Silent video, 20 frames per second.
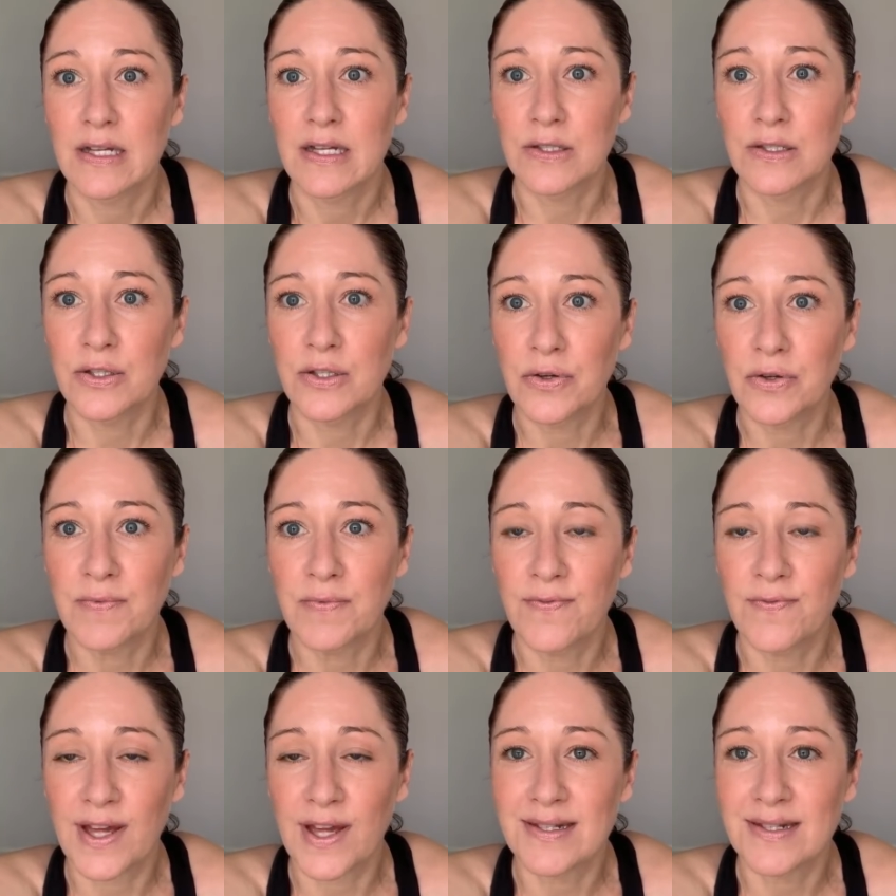
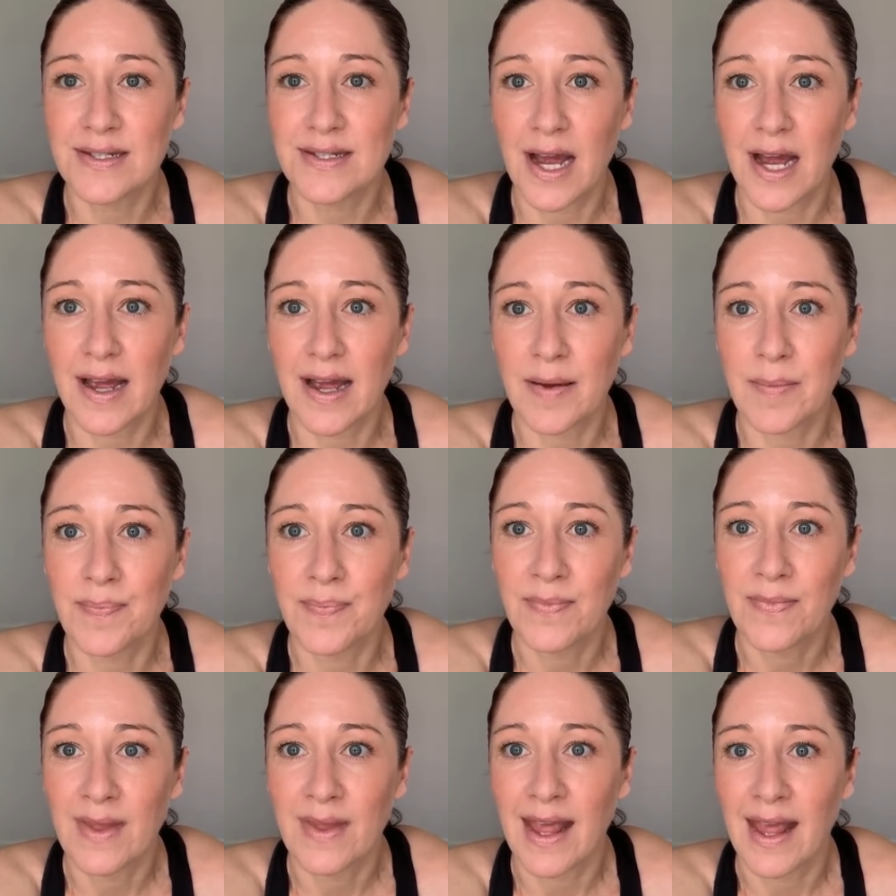Zoom
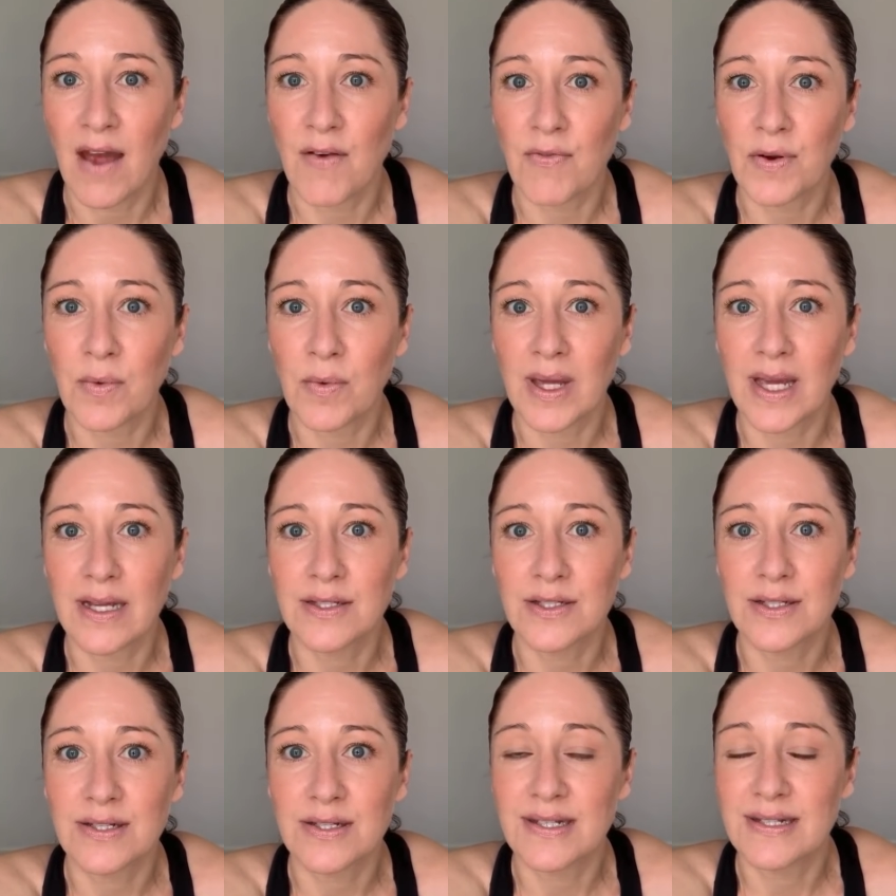FaceTime every
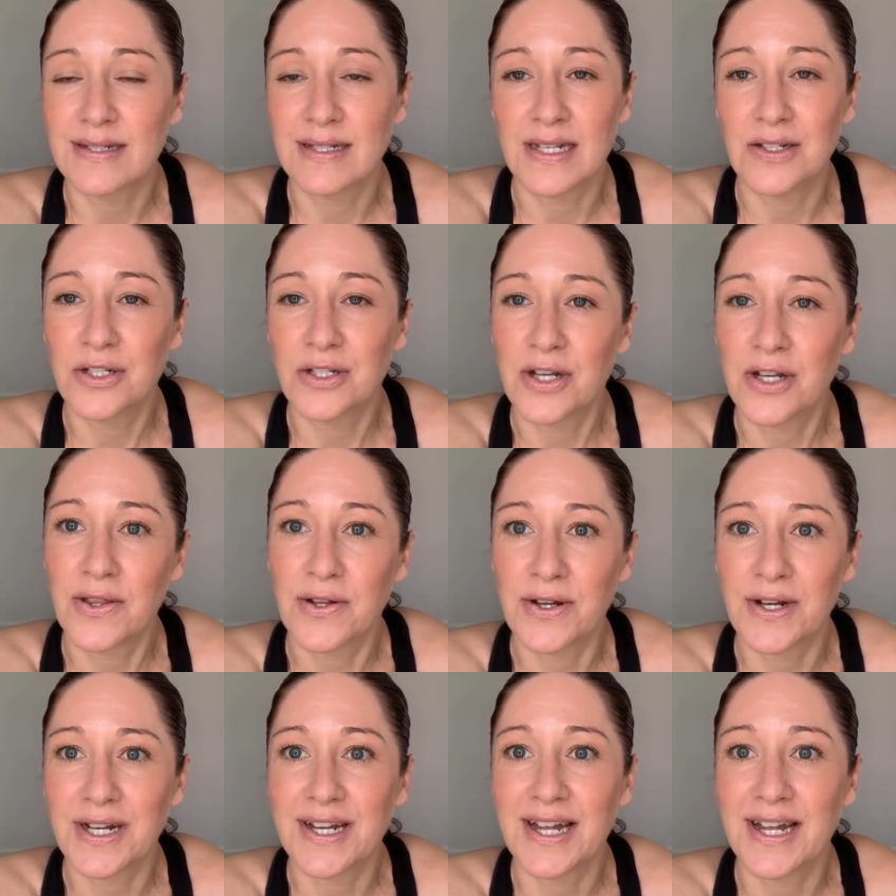week just to see each
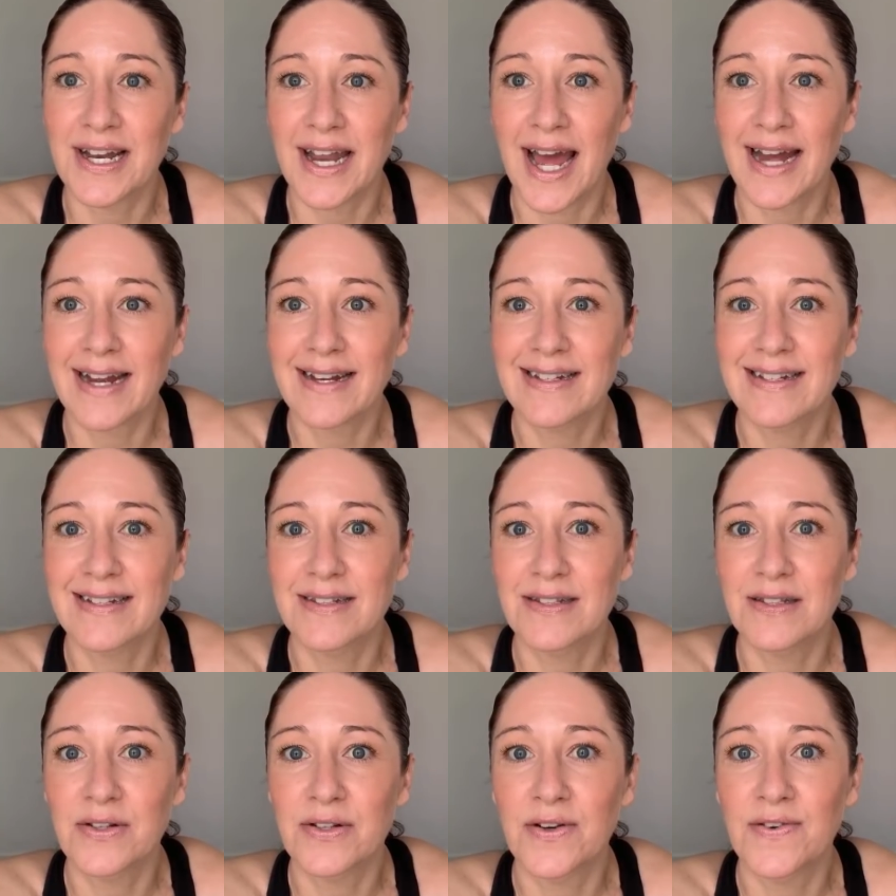other and connect.
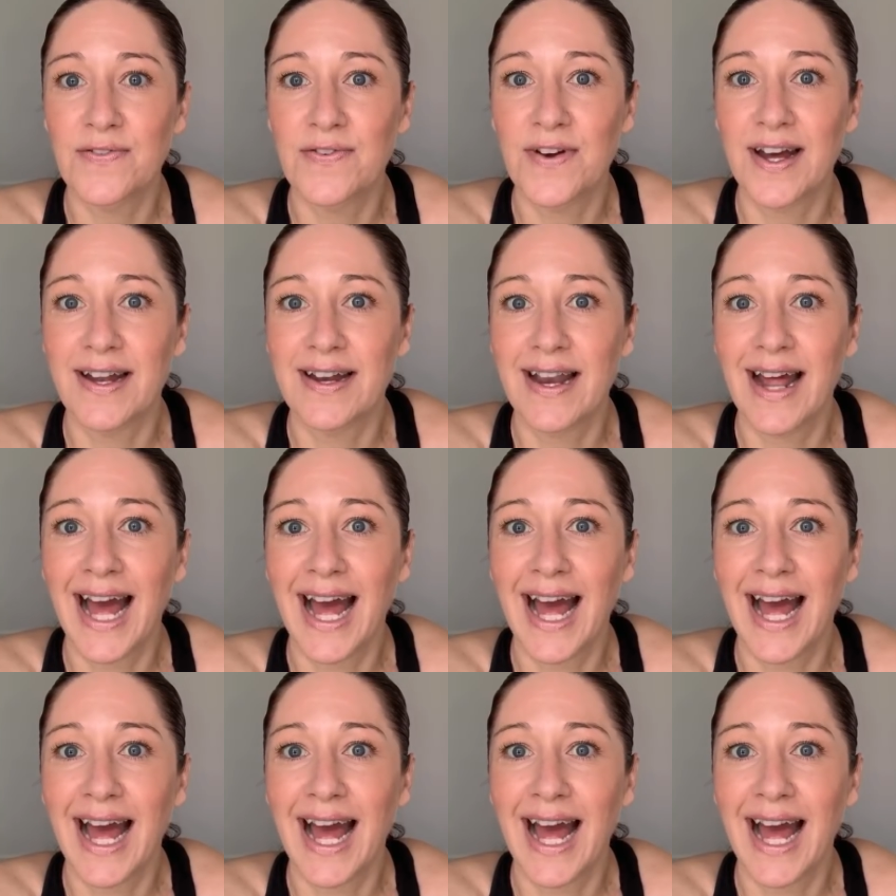It's so fun.